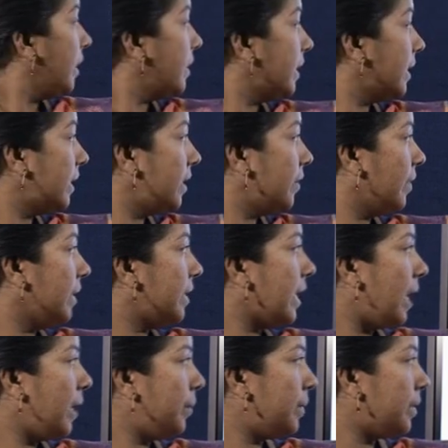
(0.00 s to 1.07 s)
Third one,
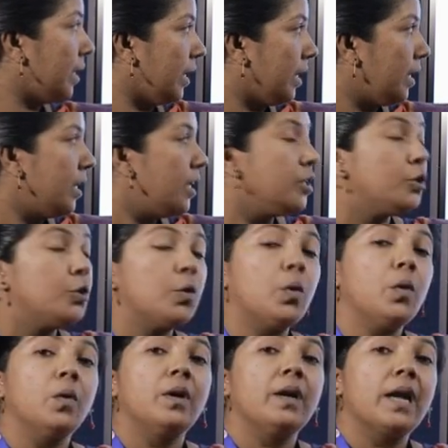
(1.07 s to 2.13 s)
type 3,
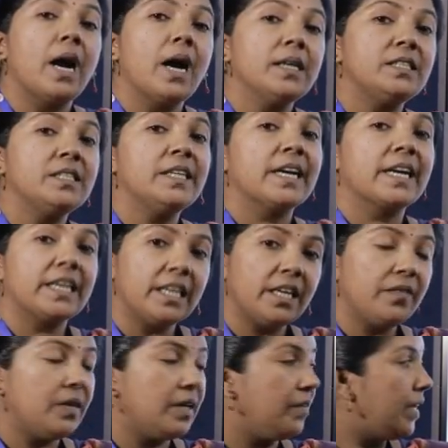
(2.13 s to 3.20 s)
show large
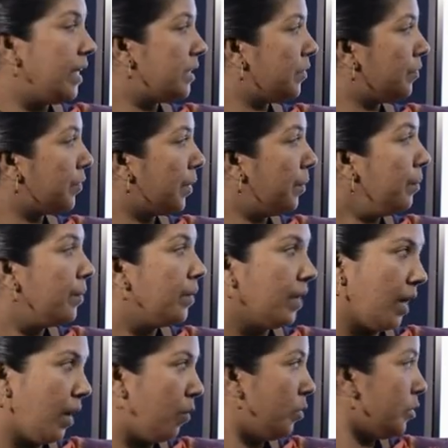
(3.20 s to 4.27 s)
negative deviation from
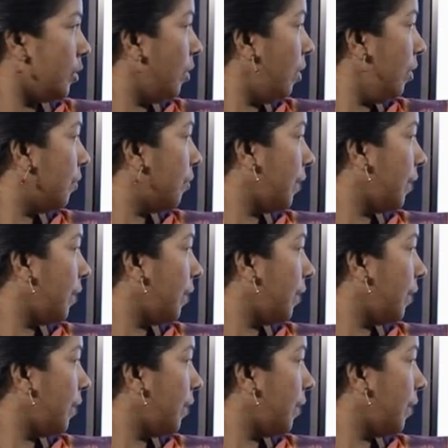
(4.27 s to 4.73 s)
Raoult's law.